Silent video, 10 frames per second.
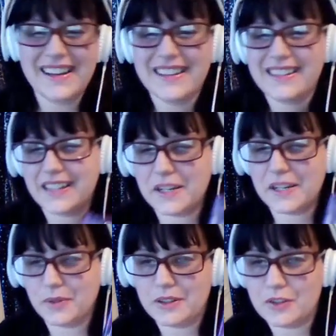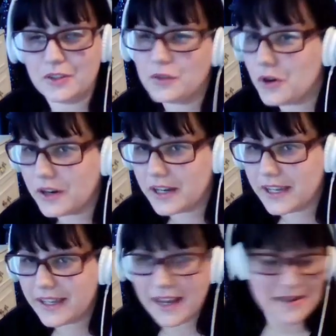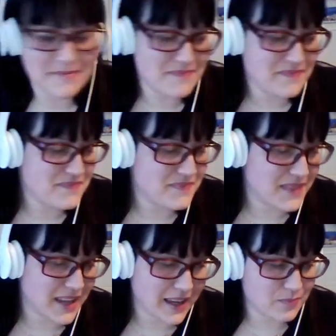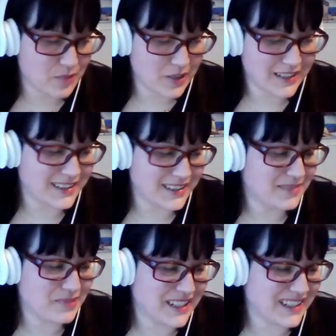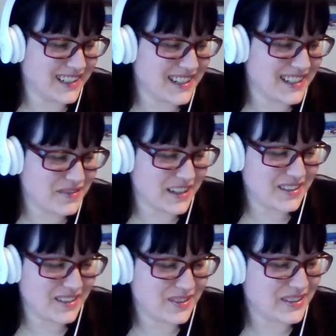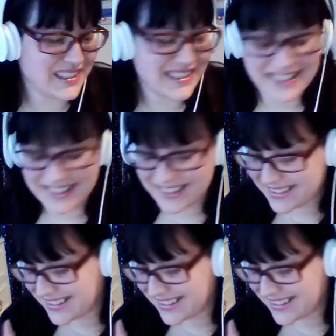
So that was the story. Yeah, brilliant, brilliant. I love that story. Just,